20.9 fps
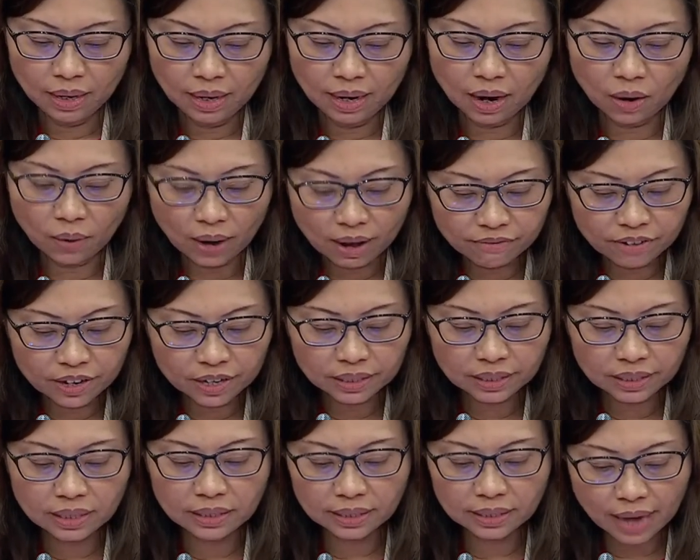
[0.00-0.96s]
However,
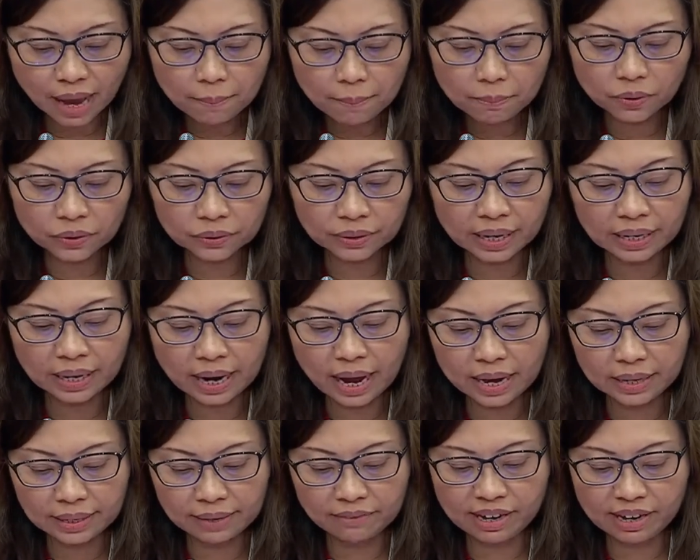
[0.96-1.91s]
since
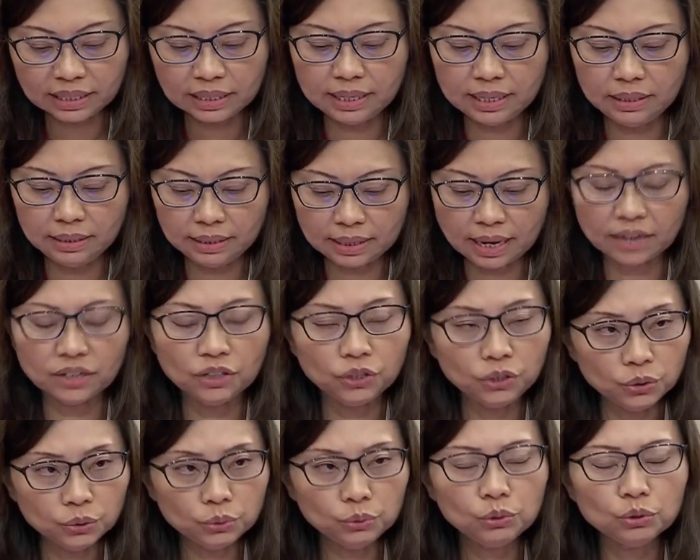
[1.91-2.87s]
mRNA vaccines are
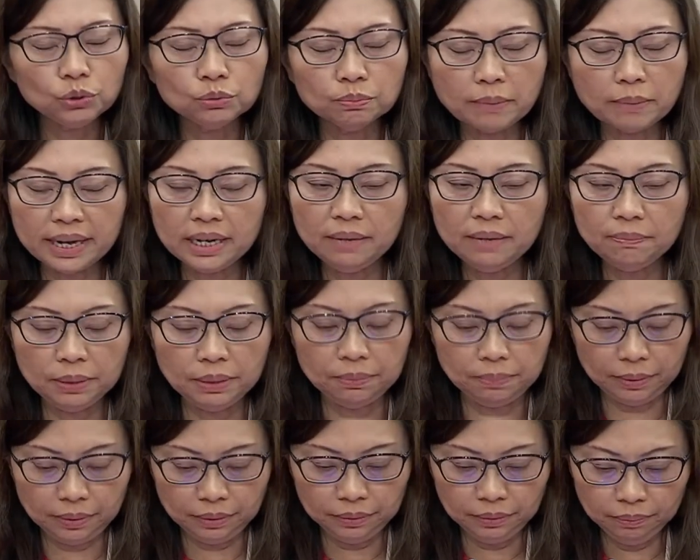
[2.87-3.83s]
new to many
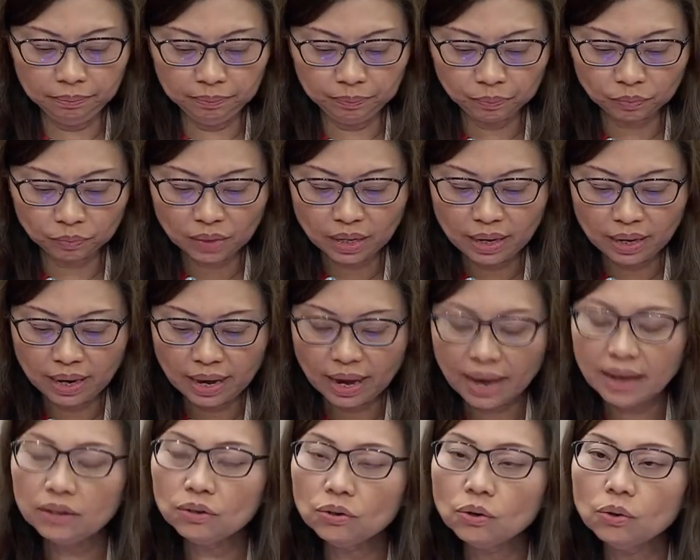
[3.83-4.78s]
people
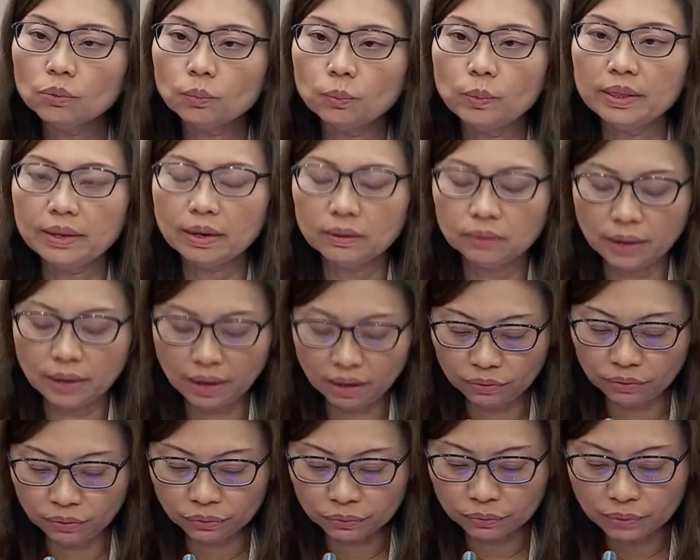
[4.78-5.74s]
and not without
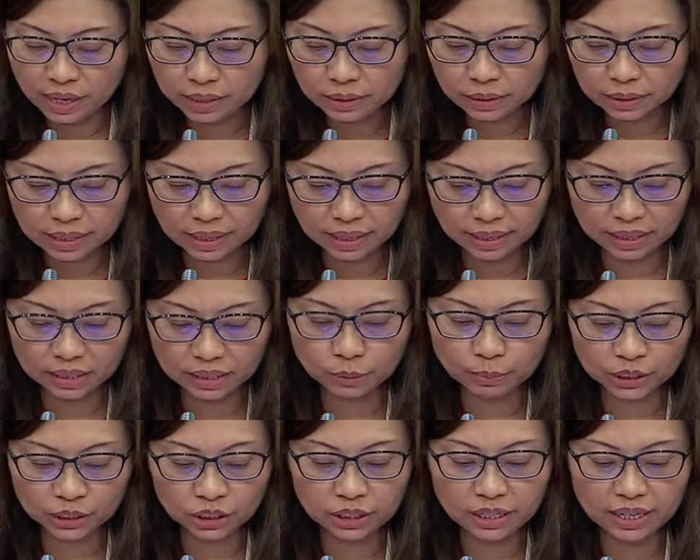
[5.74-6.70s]
health risk,
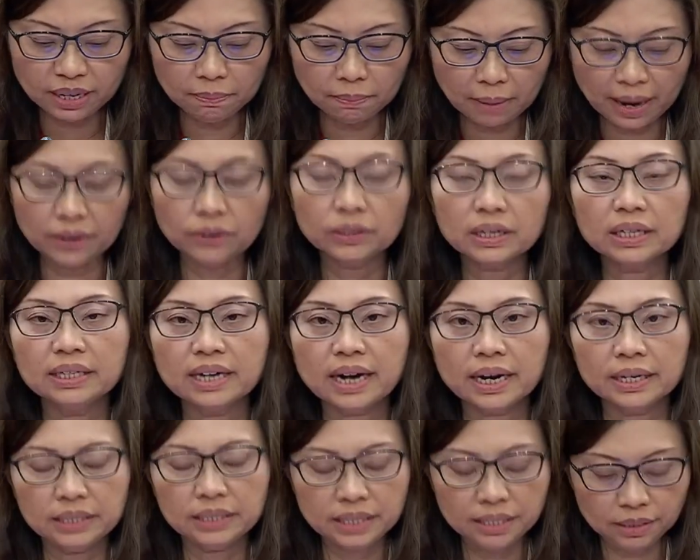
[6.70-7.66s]
especially
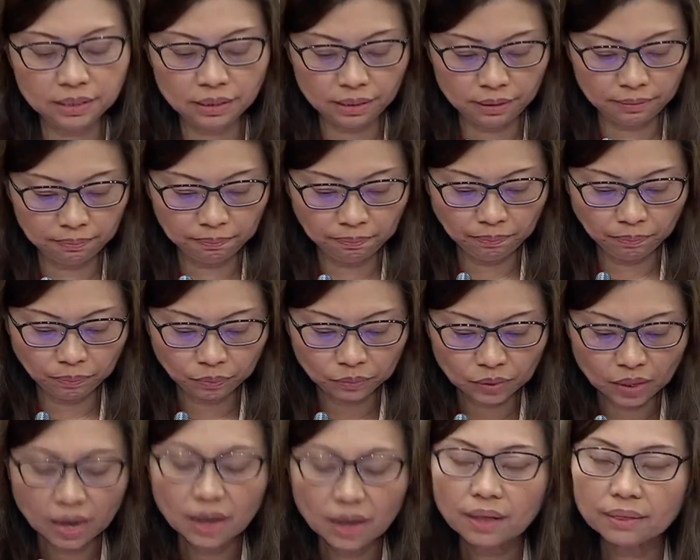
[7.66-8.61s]
myocarditis,
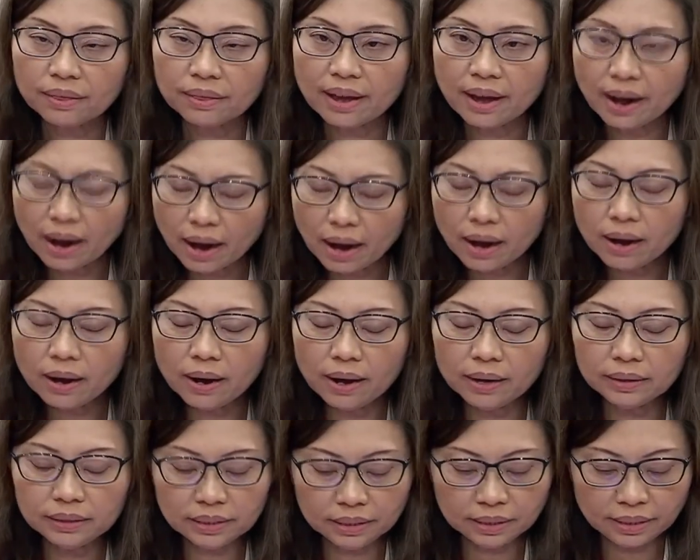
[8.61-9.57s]
There are
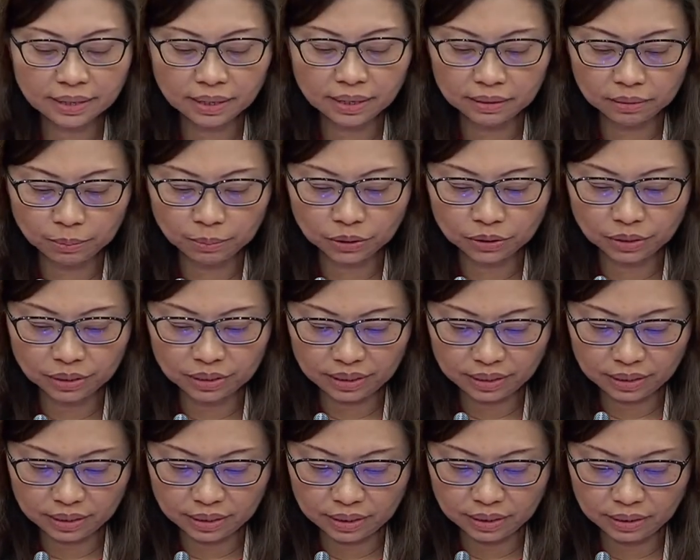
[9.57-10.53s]
understandable
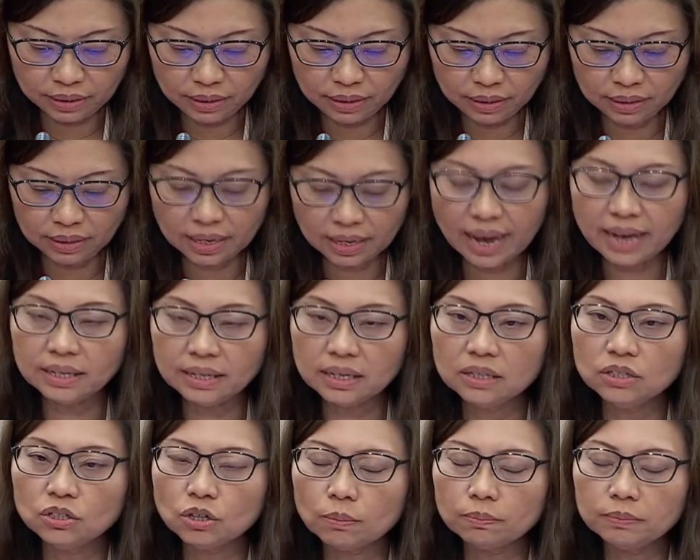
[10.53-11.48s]
concerns, and
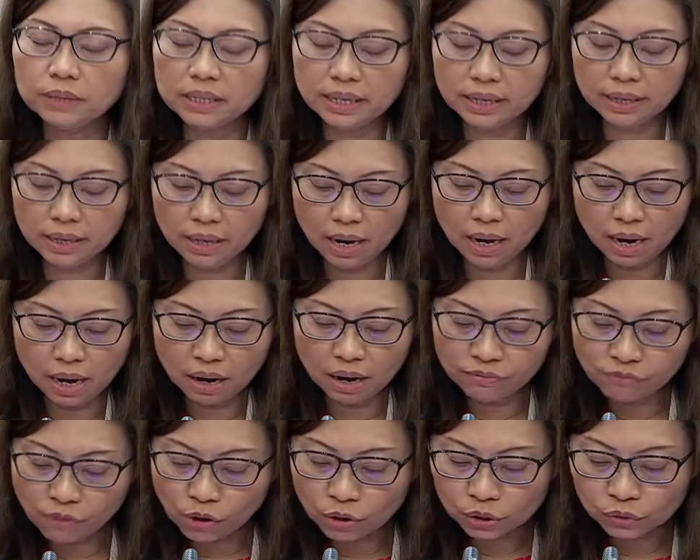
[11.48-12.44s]
adopting a
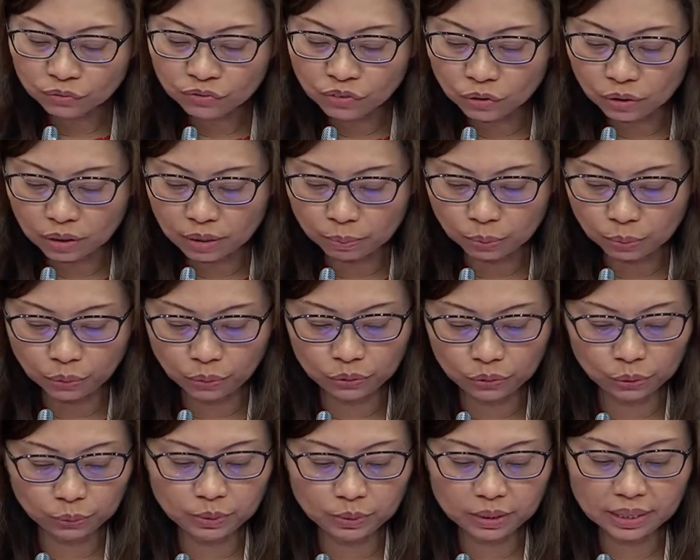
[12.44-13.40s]
forceful
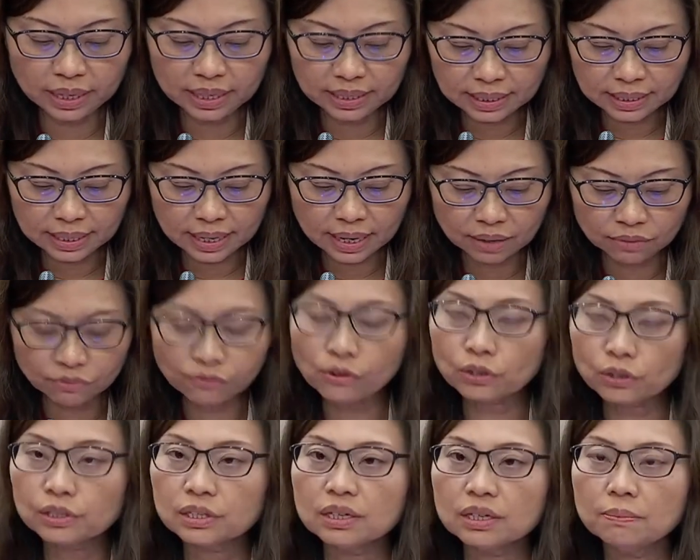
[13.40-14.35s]
approach would instead
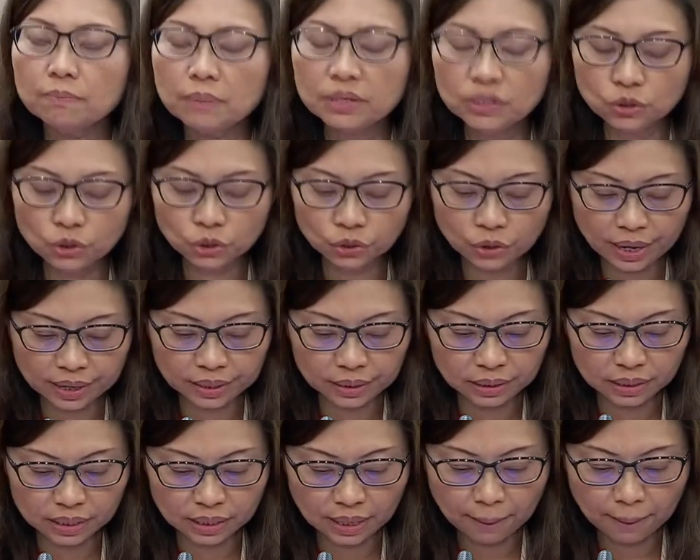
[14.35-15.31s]
foster
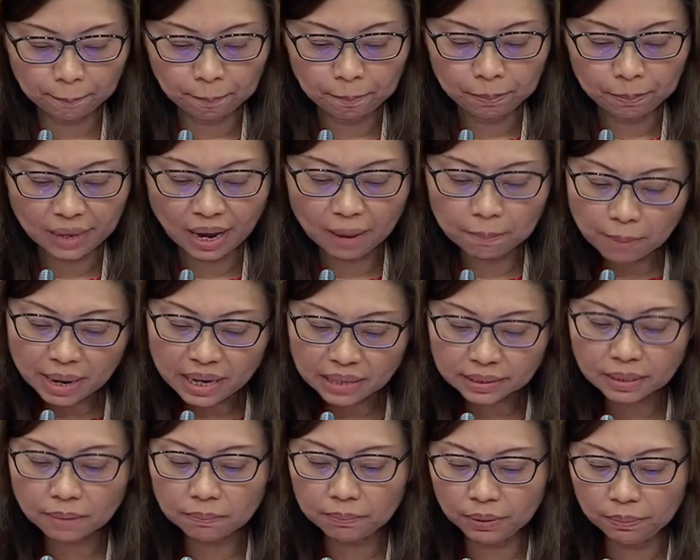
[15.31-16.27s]
mistrust and make
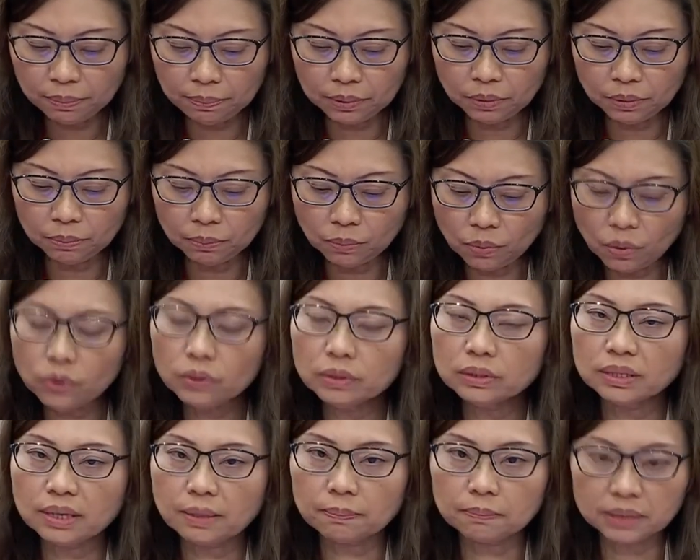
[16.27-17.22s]
some people more
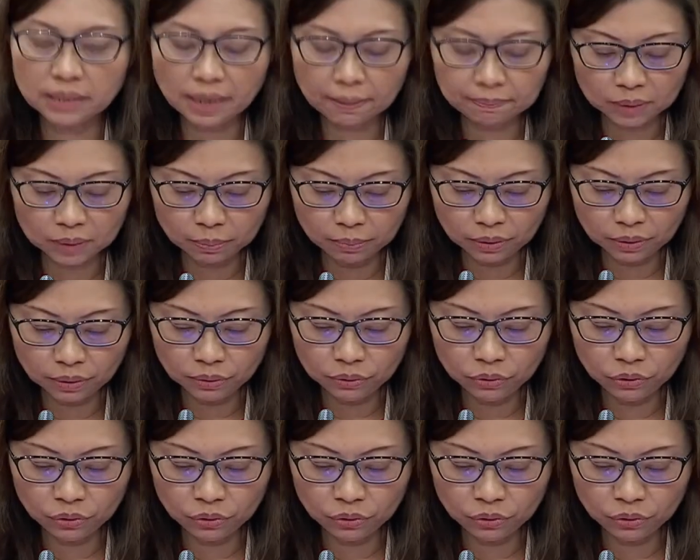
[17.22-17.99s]
susceptible